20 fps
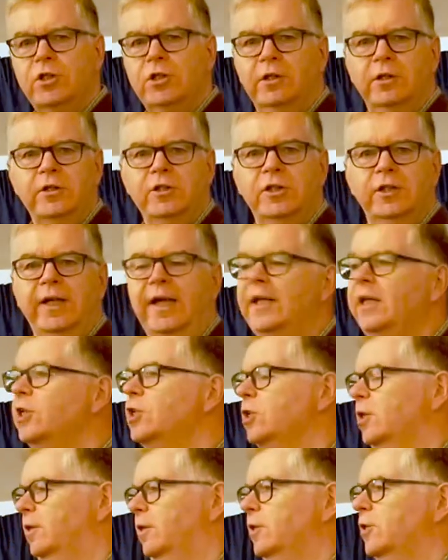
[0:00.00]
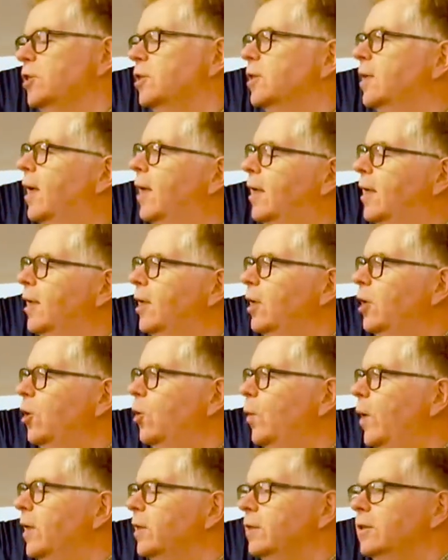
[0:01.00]
church, in any church,
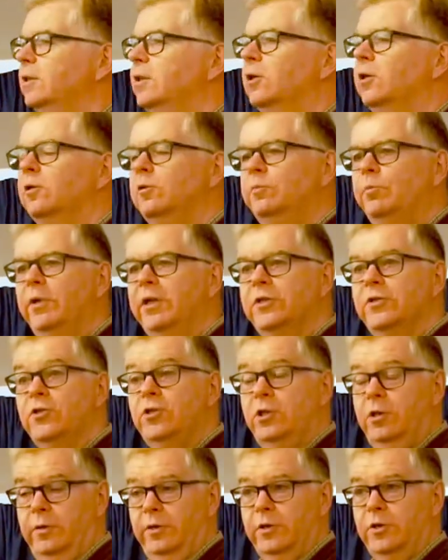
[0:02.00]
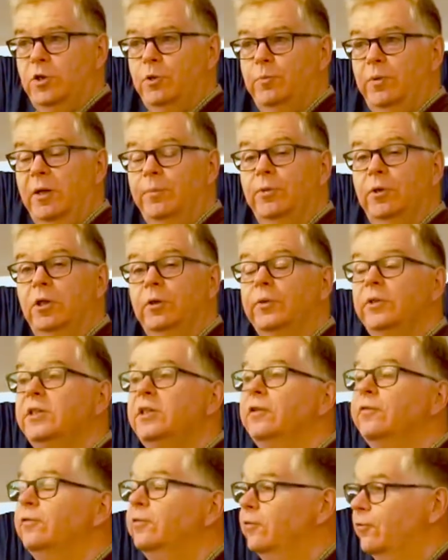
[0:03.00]
when God brings to us people who are
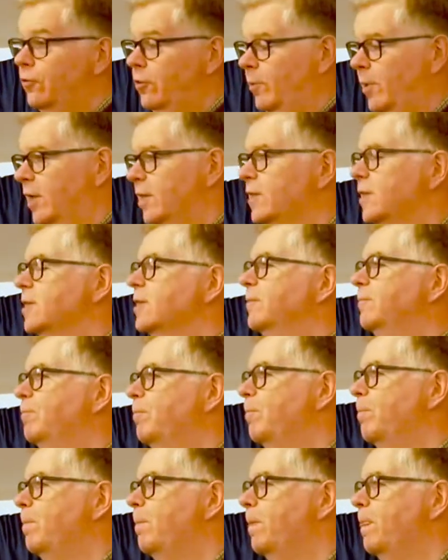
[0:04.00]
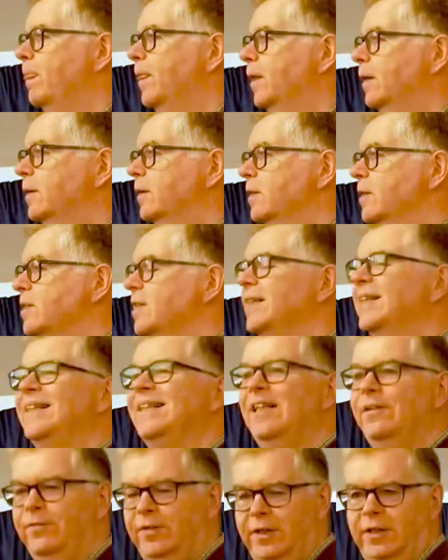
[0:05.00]
different from us,
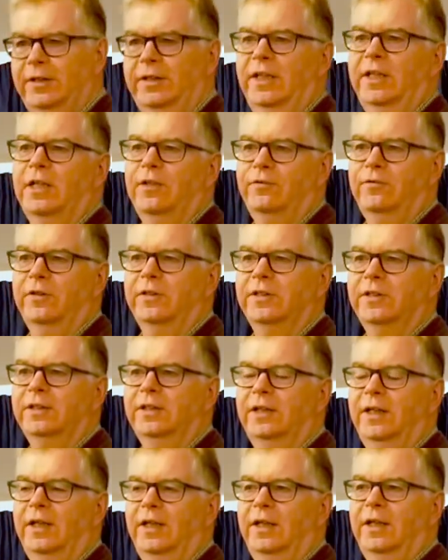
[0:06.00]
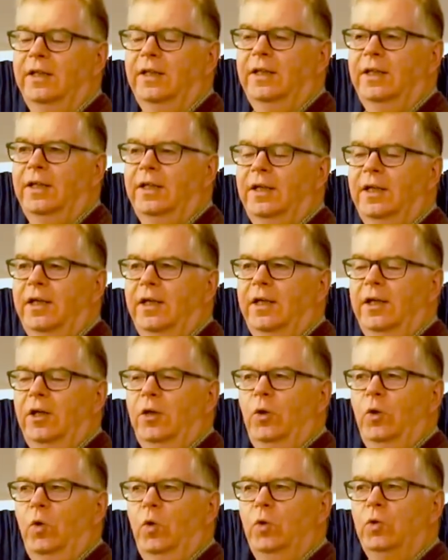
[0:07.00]
significantly different?
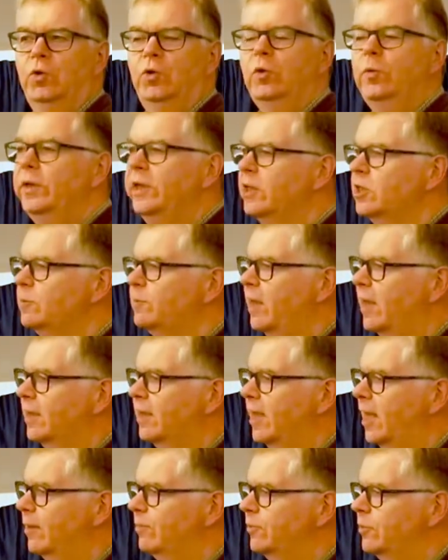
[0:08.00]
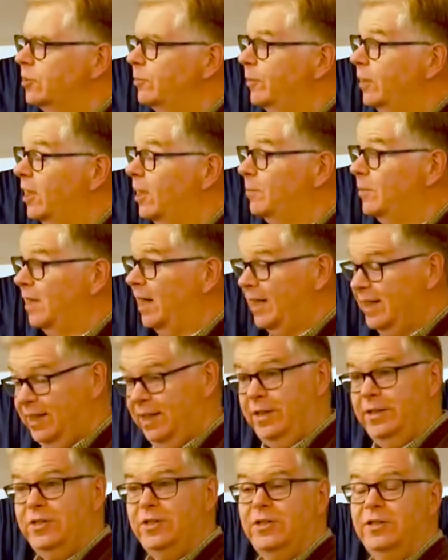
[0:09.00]
Do we expect them to become
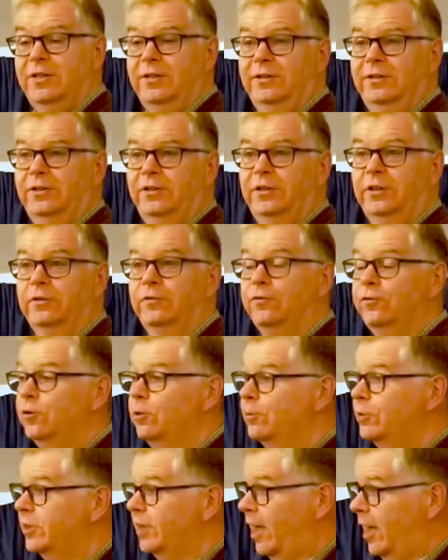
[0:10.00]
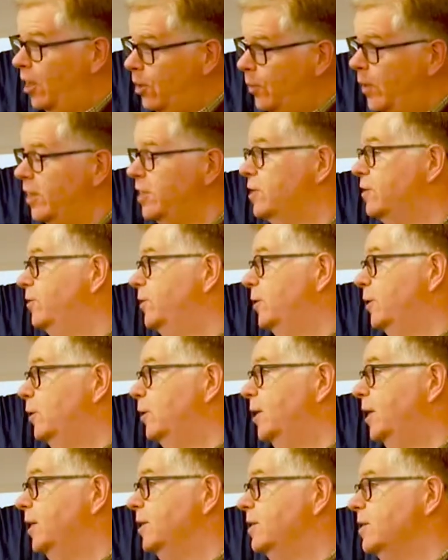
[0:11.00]
like us, to conform to our ways of doing
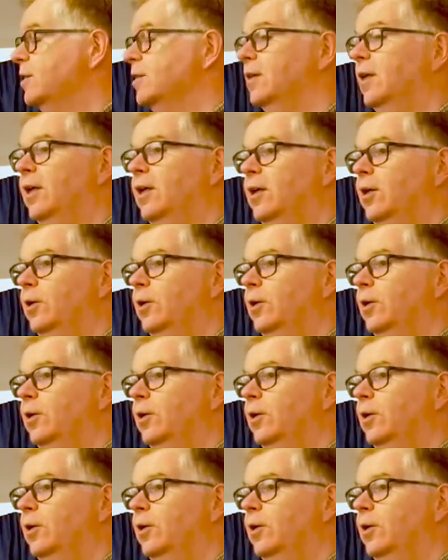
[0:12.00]
things?